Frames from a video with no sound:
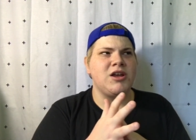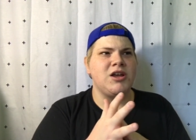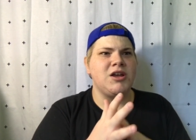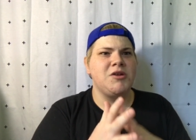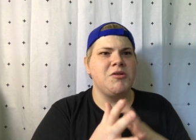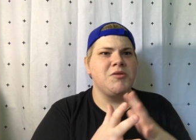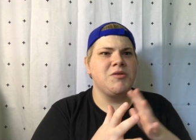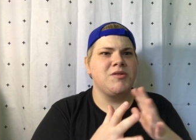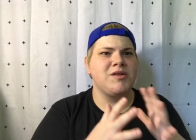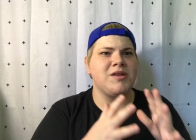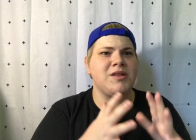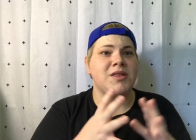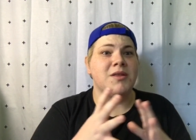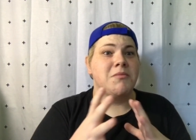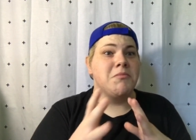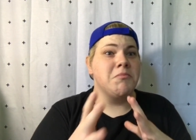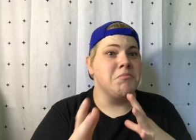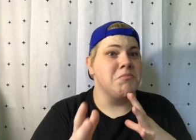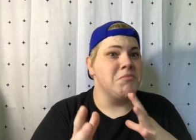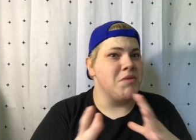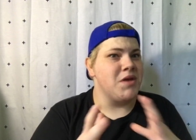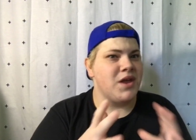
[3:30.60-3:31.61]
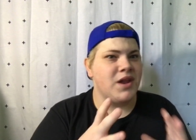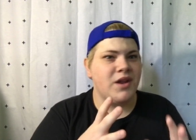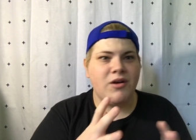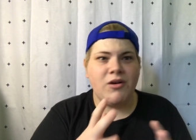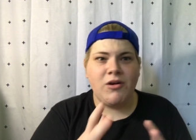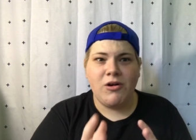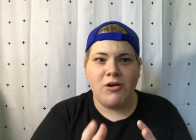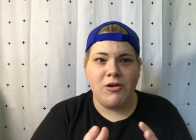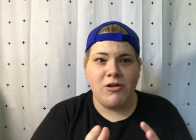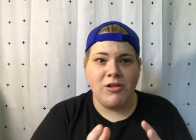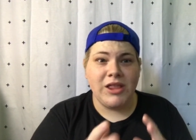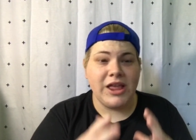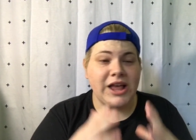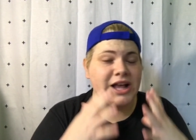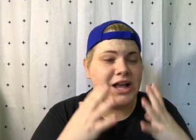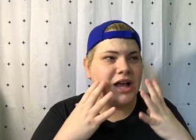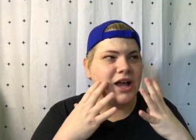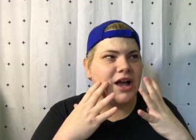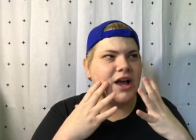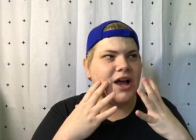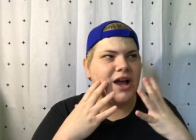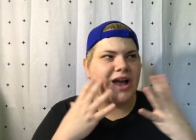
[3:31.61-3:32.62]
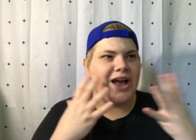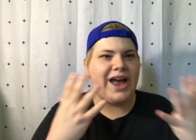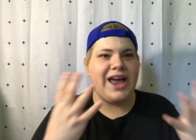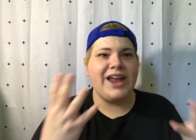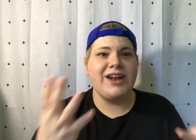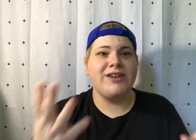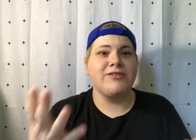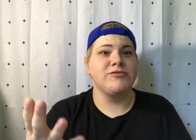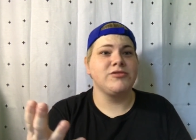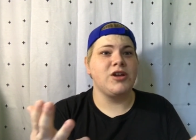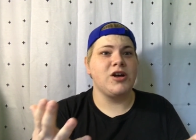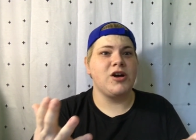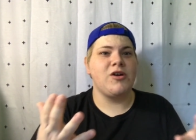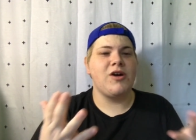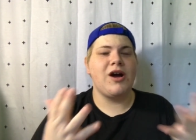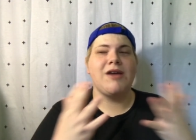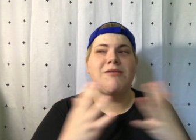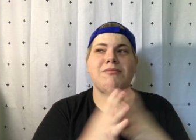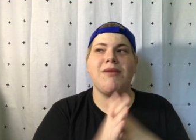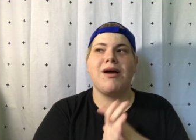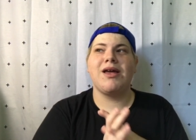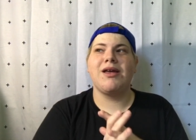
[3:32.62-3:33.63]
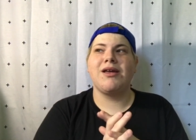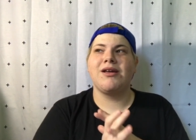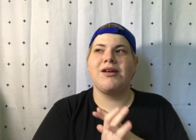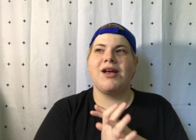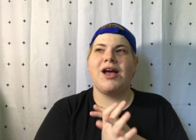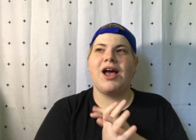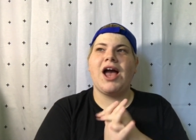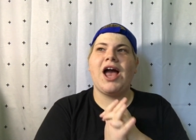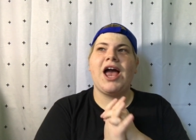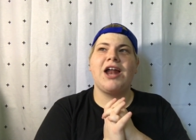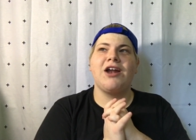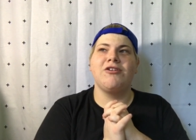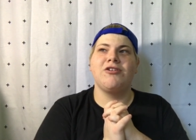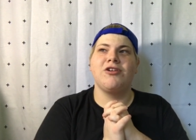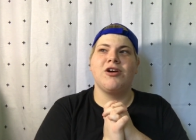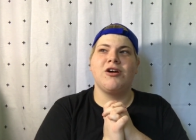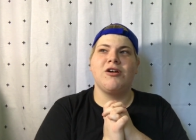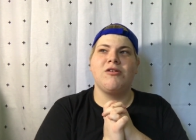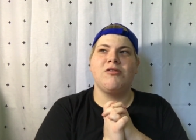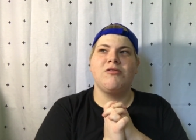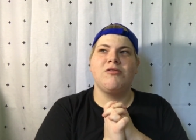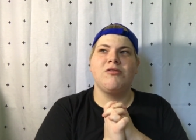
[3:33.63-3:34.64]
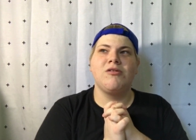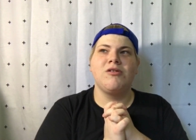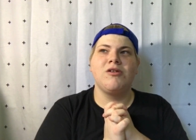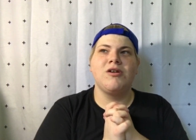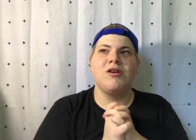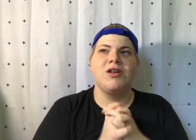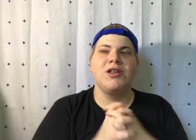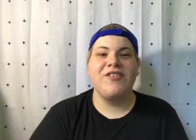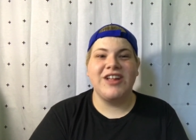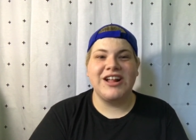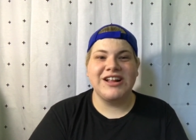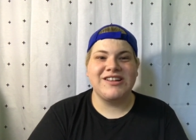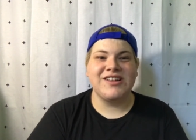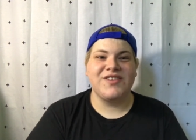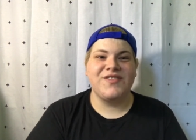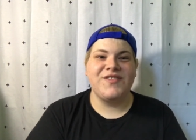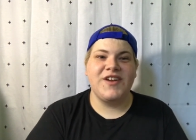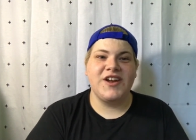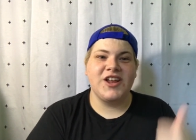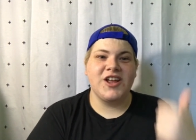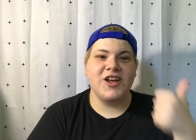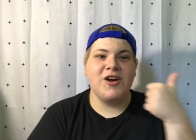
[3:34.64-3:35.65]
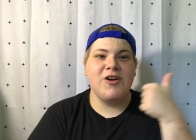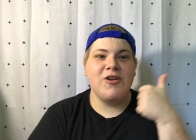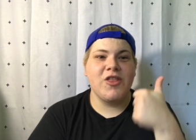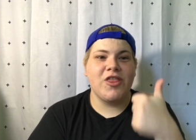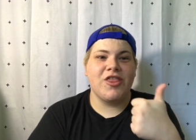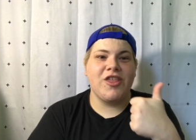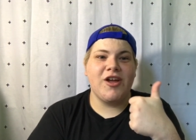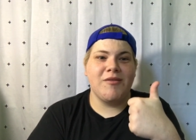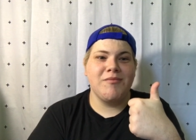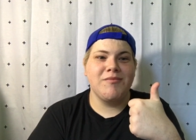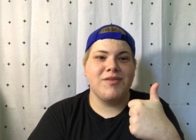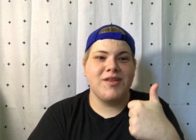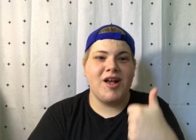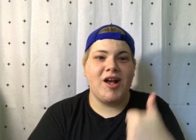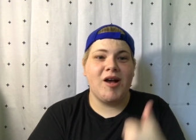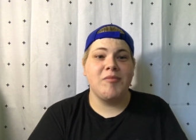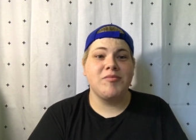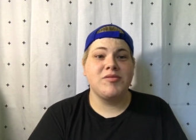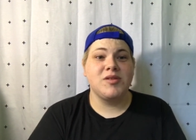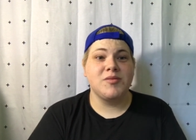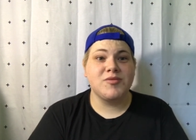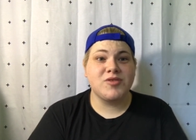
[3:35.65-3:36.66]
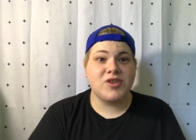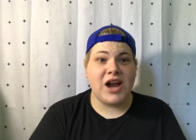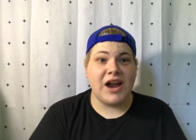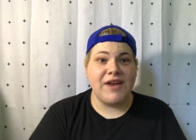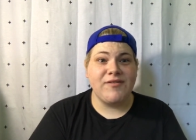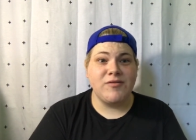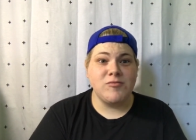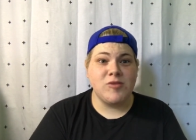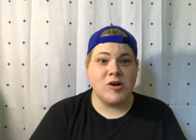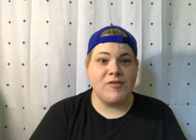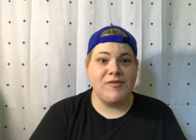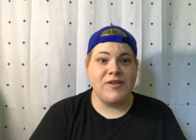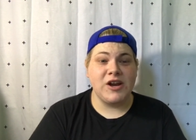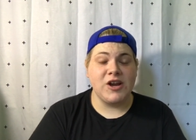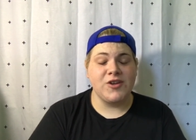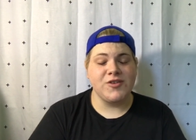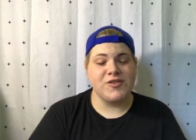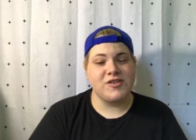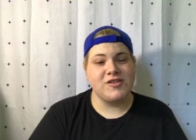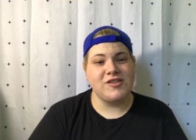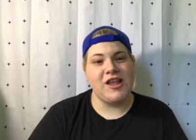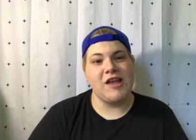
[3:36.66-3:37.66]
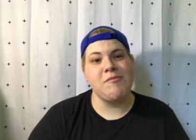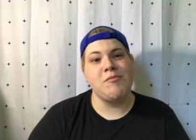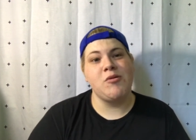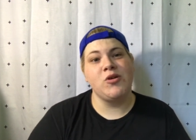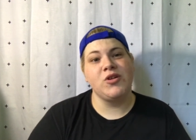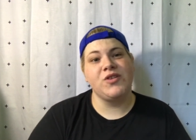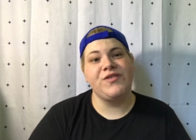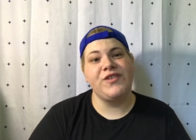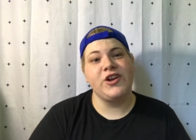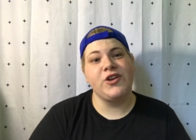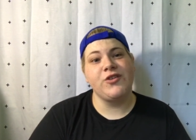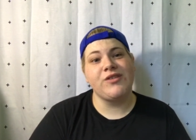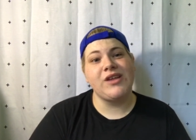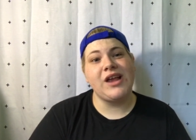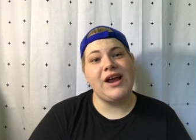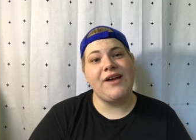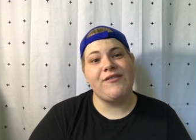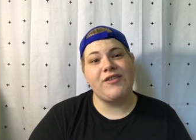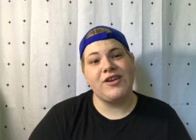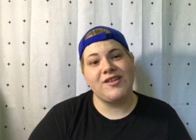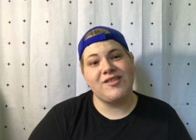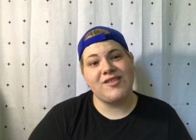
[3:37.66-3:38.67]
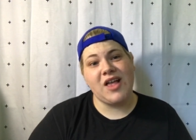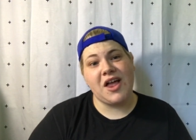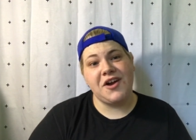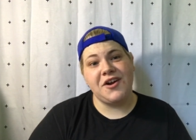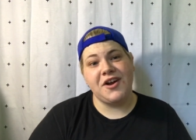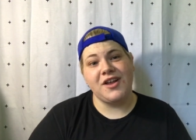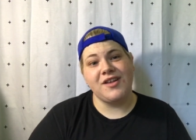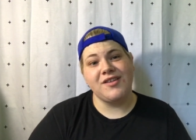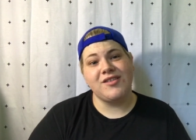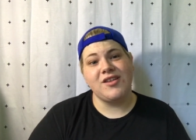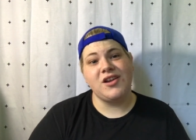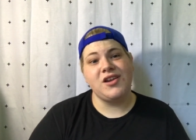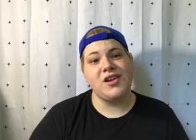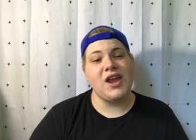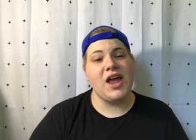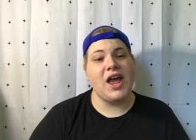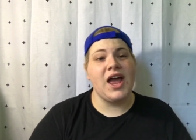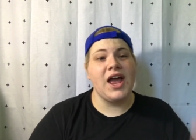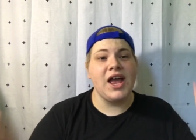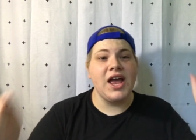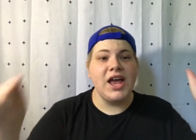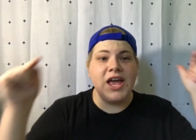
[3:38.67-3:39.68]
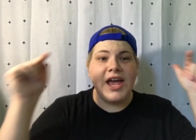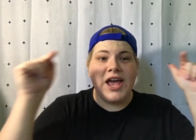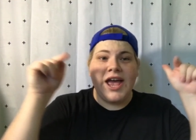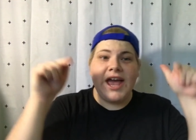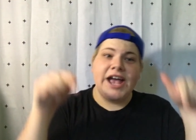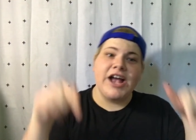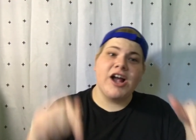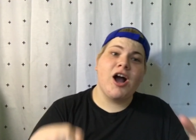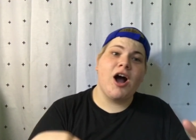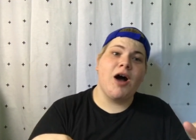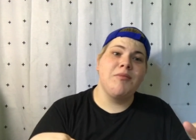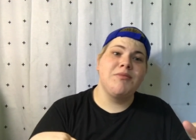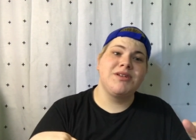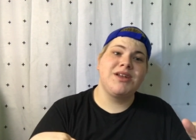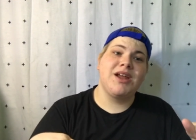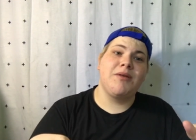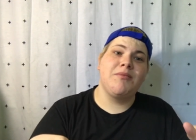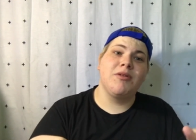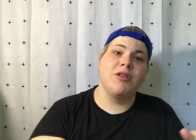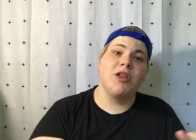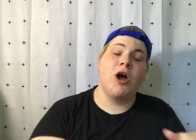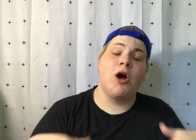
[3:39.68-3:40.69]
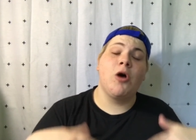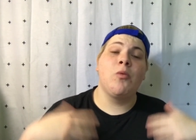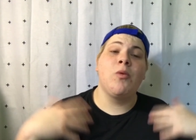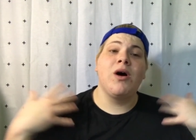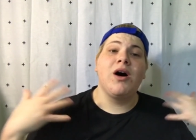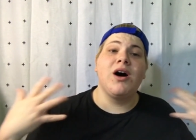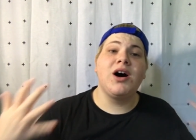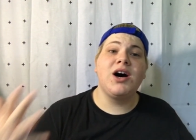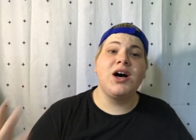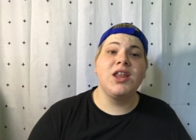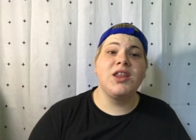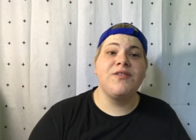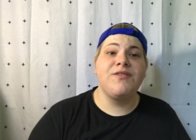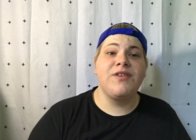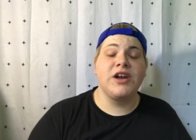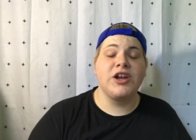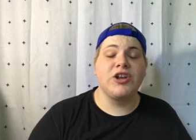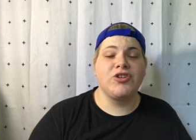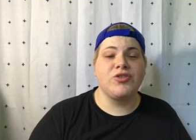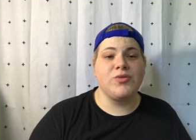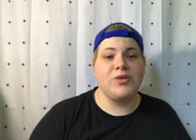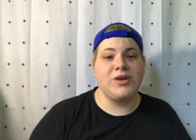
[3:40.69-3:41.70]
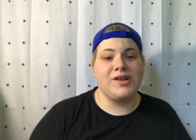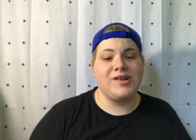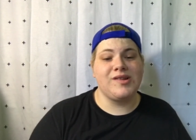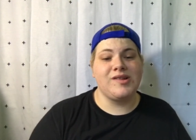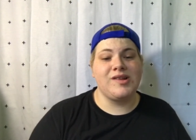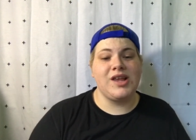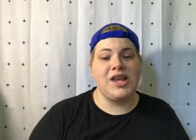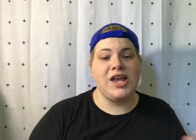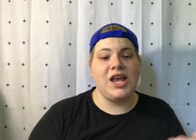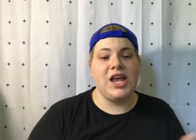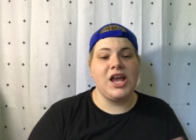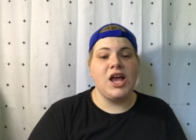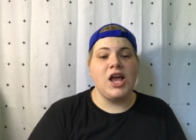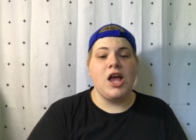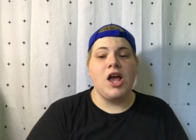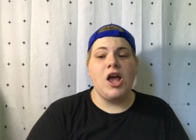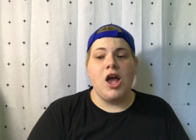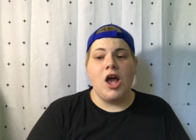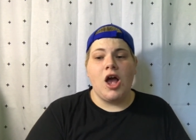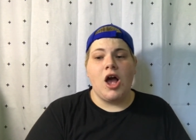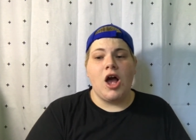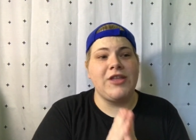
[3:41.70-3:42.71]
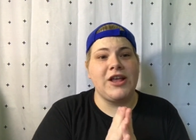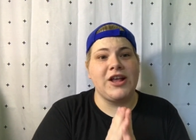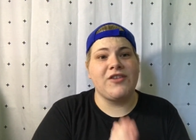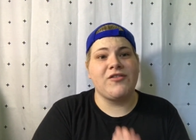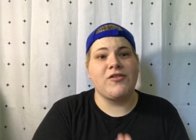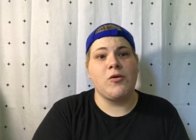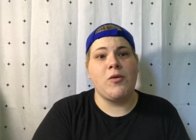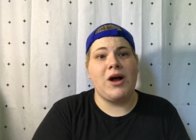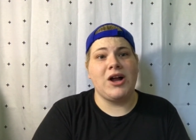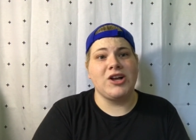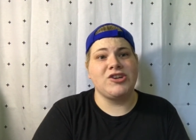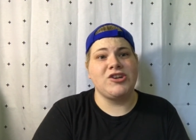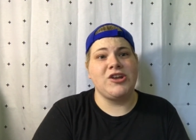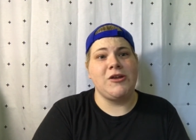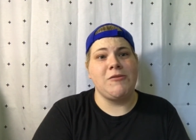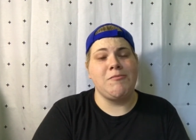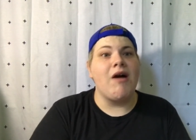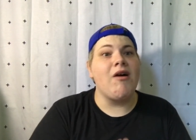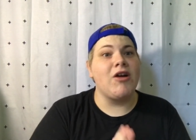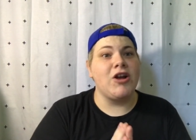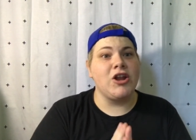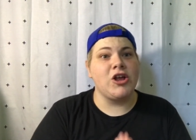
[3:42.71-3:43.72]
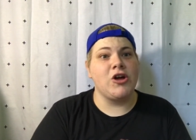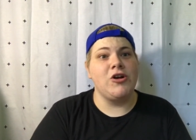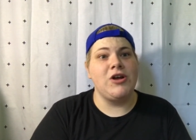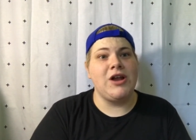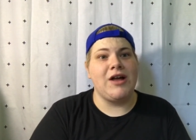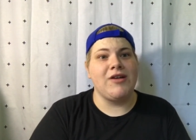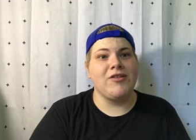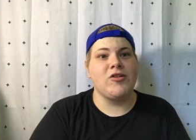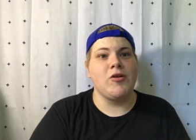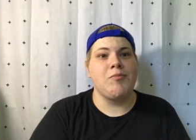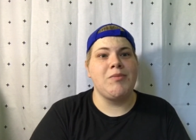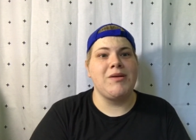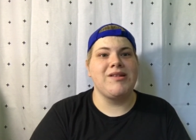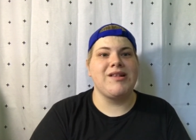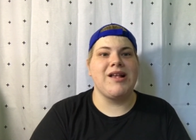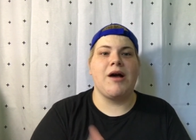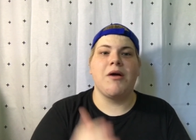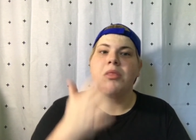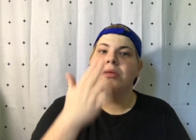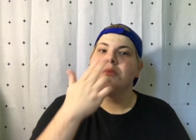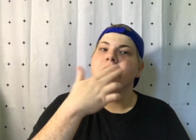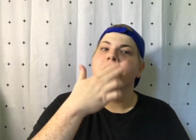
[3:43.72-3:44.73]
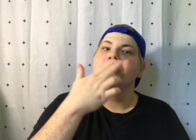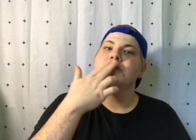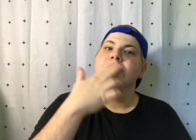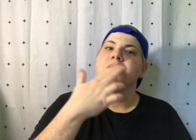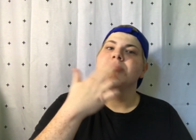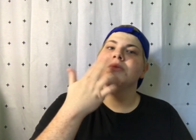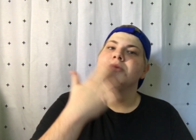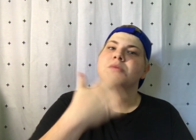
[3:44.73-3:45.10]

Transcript: it was in the middle. Like, I don't know. I might, I don't know. If you like this video, thumbs up, subscribe for more videos because I post videos every Saturday and Sunday, and comment down below on what other videos you want to see. Thanks for watching. I'm gonna go now, so peace out.